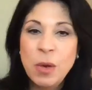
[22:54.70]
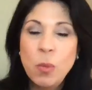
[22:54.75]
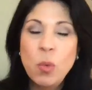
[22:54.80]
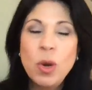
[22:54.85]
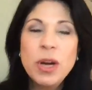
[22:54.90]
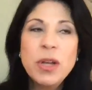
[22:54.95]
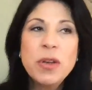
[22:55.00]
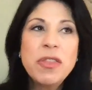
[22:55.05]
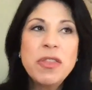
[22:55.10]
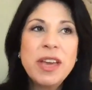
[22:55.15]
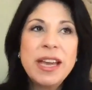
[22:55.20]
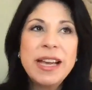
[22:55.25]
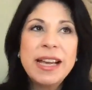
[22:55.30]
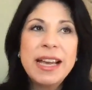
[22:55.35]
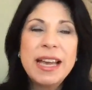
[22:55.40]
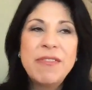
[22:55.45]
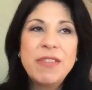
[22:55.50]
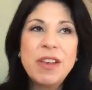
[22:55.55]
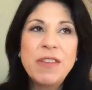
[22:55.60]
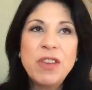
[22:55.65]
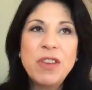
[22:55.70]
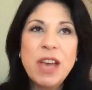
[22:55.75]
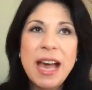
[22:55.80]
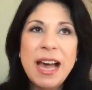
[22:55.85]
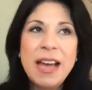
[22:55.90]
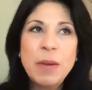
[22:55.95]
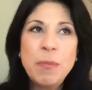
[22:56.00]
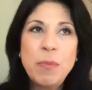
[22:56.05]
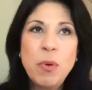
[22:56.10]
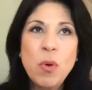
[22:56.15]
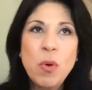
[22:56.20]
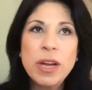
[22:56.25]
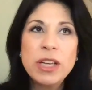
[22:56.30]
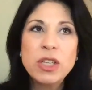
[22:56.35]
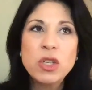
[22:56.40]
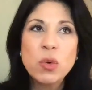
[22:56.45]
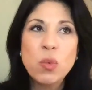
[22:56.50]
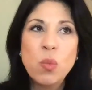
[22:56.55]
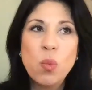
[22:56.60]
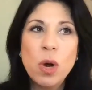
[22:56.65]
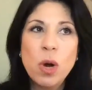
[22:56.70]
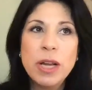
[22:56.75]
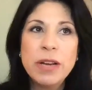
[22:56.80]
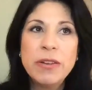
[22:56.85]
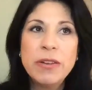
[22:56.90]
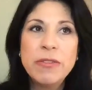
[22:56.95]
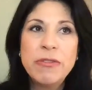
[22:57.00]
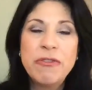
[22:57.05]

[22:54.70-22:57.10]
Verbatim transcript: What do you think, if you had to point to one